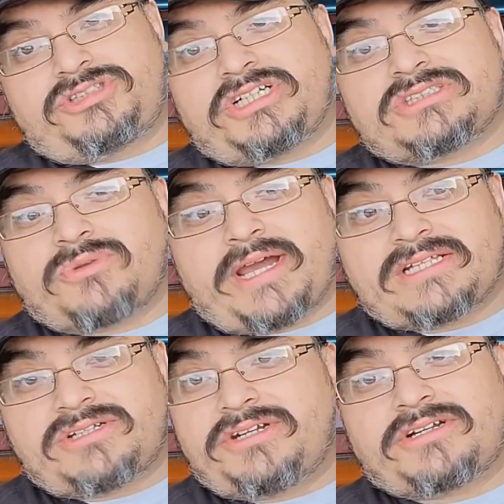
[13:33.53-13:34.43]
just to
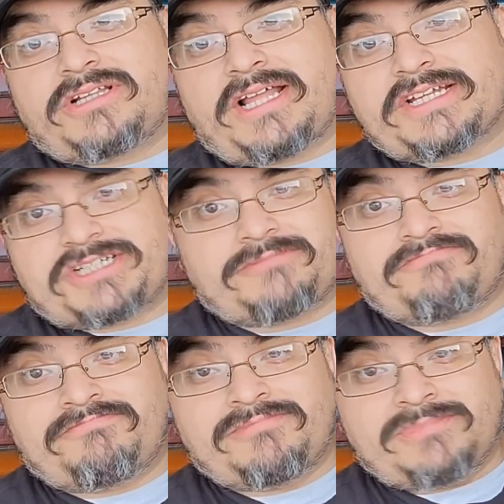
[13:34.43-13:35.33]
add to your collection.
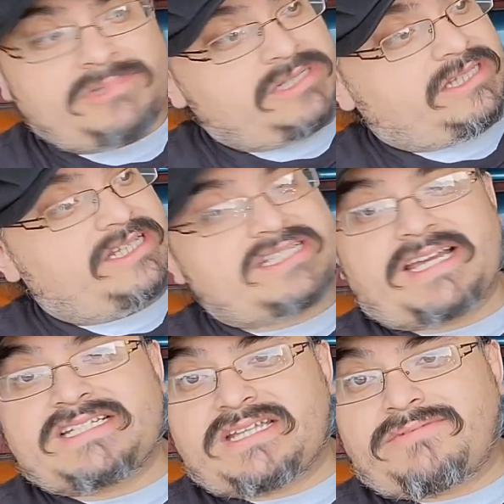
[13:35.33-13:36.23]
This
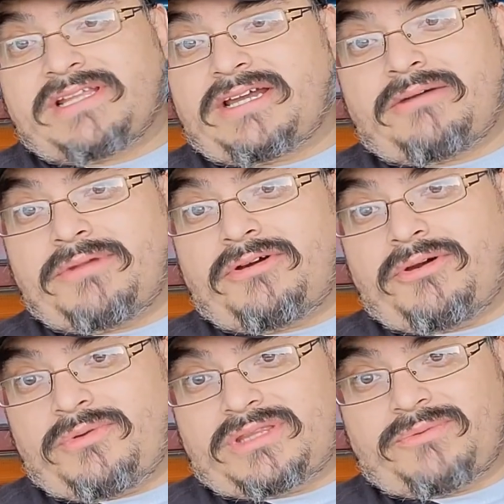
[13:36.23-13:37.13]
guy's definitely gonna be
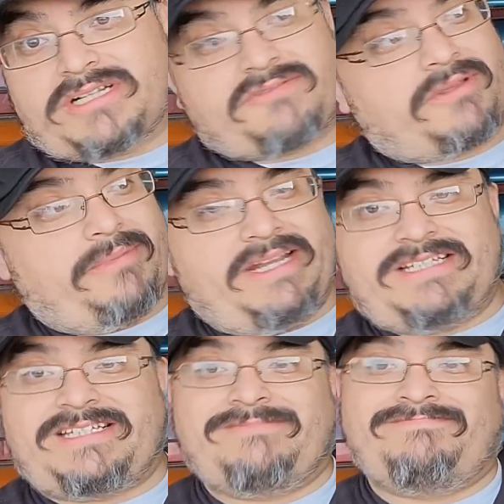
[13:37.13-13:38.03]
going with the rest of the
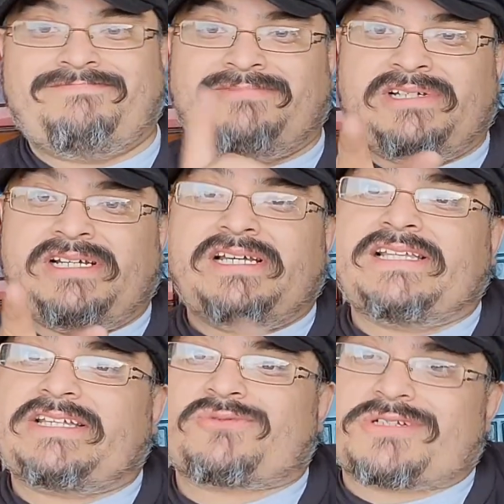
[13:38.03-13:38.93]
minis.
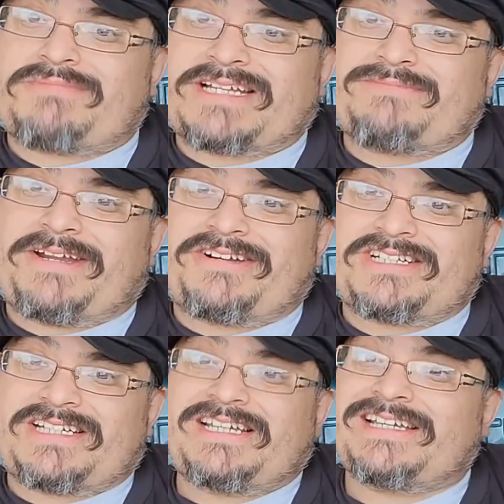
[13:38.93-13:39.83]
This was Maxman
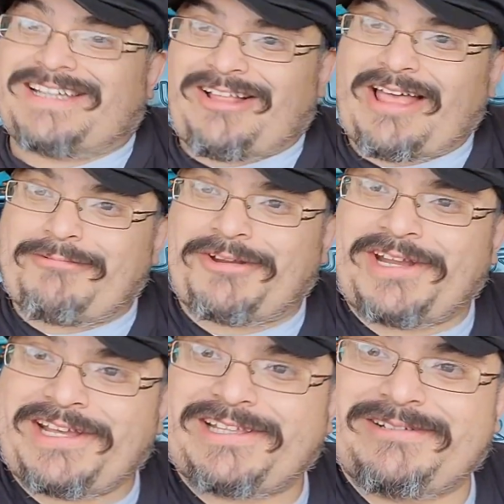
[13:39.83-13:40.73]
RC. Y'all have a good
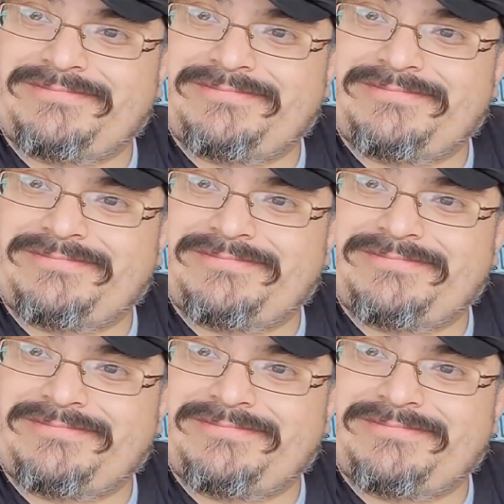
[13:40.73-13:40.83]
night.